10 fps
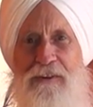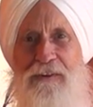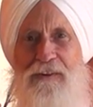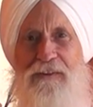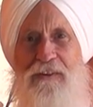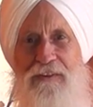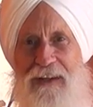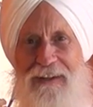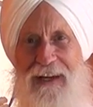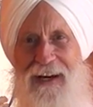Isn't this a
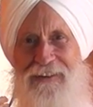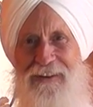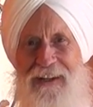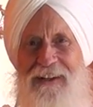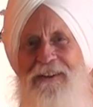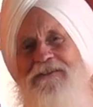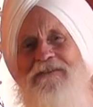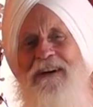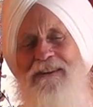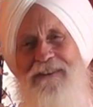fantastic
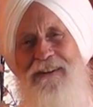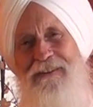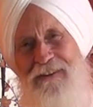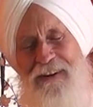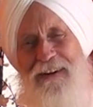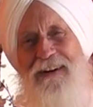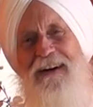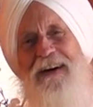illustration of the